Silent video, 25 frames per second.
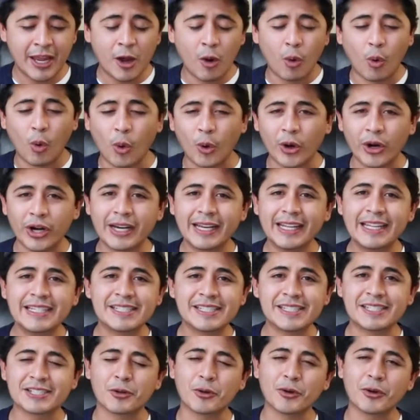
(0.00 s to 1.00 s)
Or is
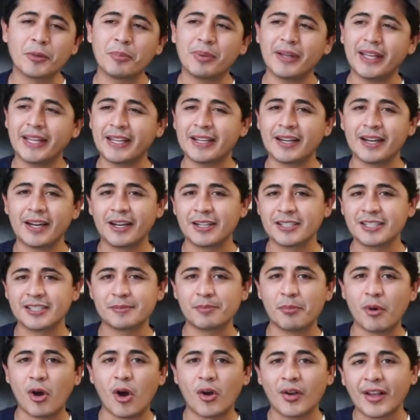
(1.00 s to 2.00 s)
this going to be a
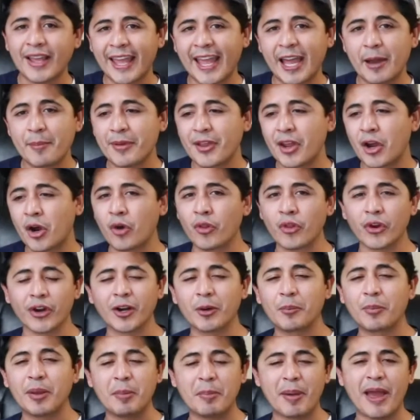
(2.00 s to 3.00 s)
small cameo? They're
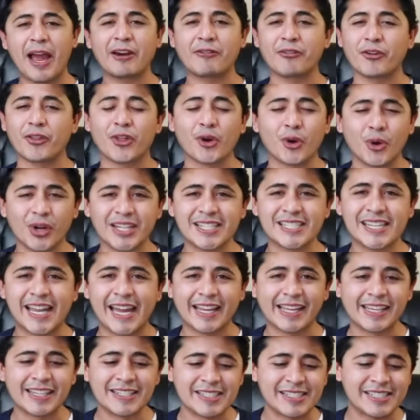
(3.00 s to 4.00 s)
going to be back for 30
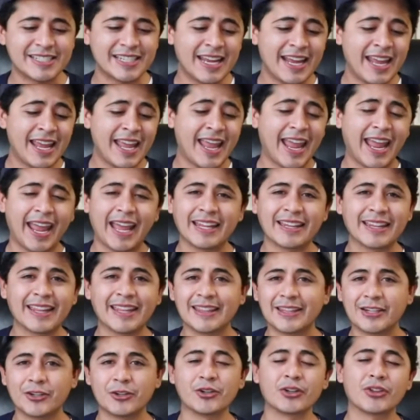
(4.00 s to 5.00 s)
seconds and
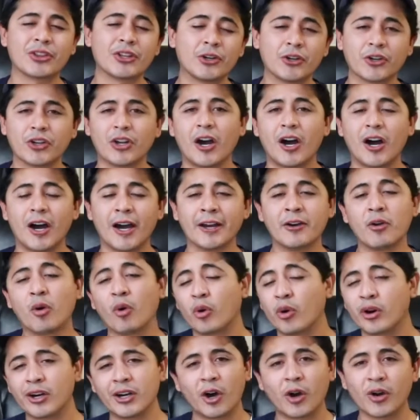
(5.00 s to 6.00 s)
then they're gone?
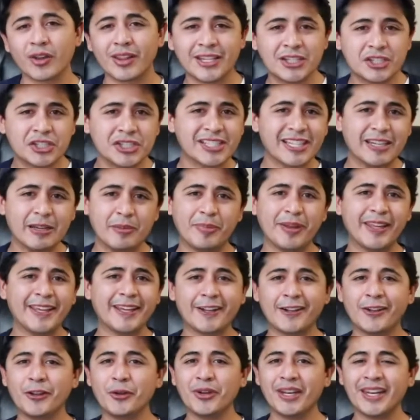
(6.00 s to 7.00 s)
Or are they just going to be
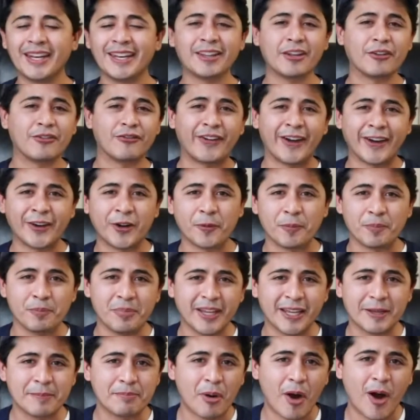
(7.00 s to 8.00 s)
included in the final
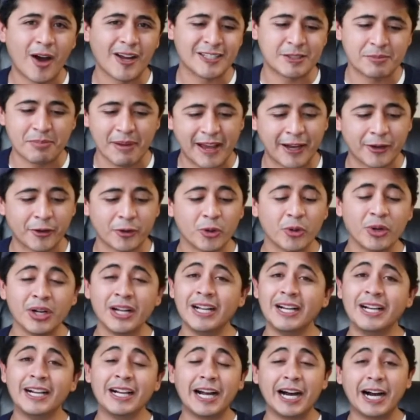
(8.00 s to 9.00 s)
big boss battle?
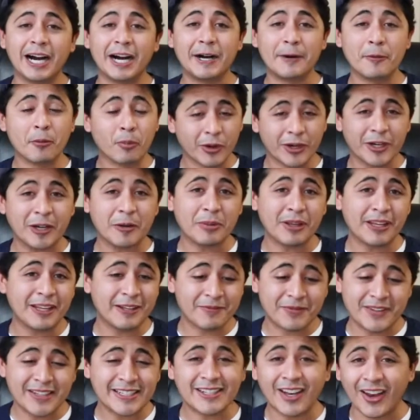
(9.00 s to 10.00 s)

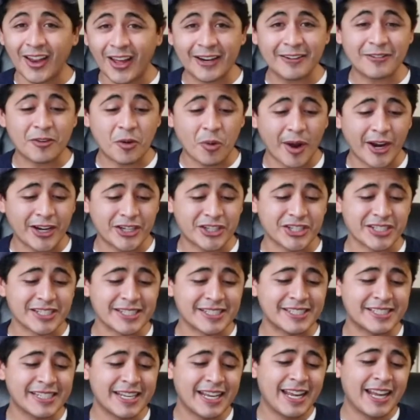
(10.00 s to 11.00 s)
There's a lot of
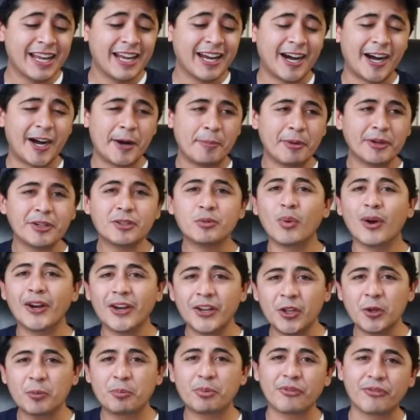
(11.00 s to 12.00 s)
questions, but what do
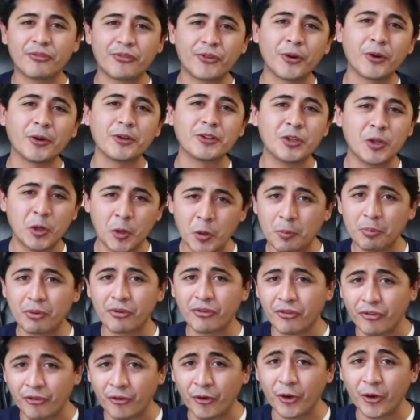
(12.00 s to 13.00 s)
you prefer? Do you
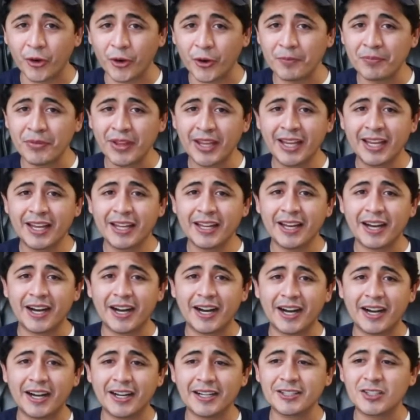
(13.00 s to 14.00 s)
prefer
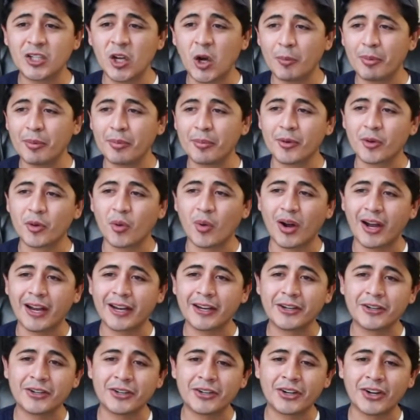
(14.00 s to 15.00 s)
Tobey
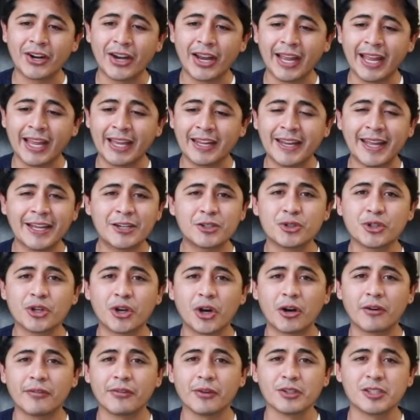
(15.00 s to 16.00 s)
Maguire and Andrew
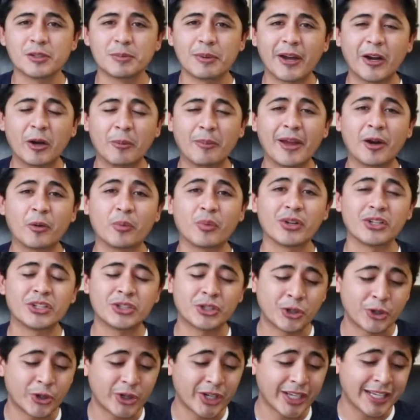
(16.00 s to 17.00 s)
Garfield Spider-Man
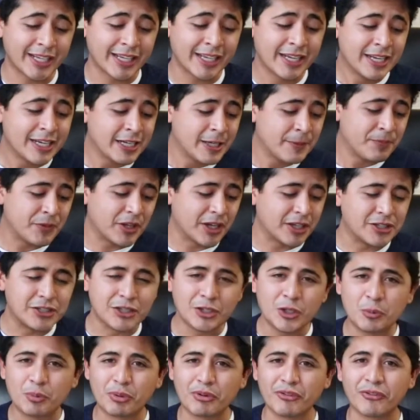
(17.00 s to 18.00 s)
returning. Do
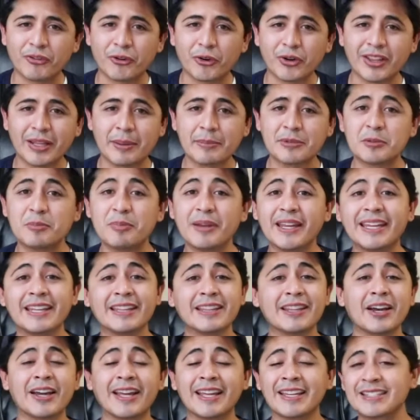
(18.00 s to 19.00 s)
you prefer them to be in
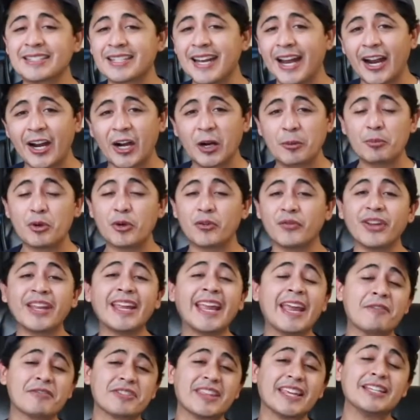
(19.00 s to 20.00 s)
the entire
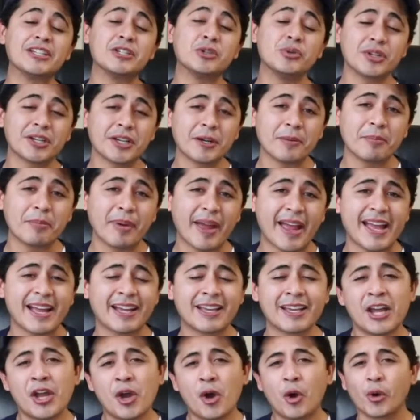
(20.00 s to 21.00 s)
movie if they do come
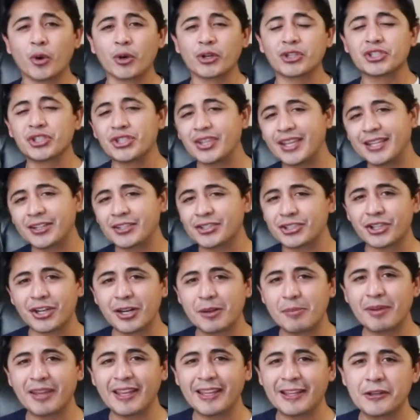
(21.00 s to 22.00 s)
back, or should
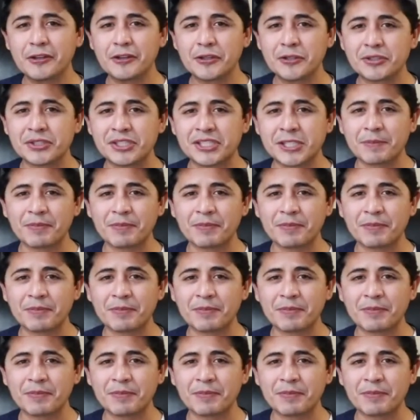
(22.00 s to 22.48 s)
it be used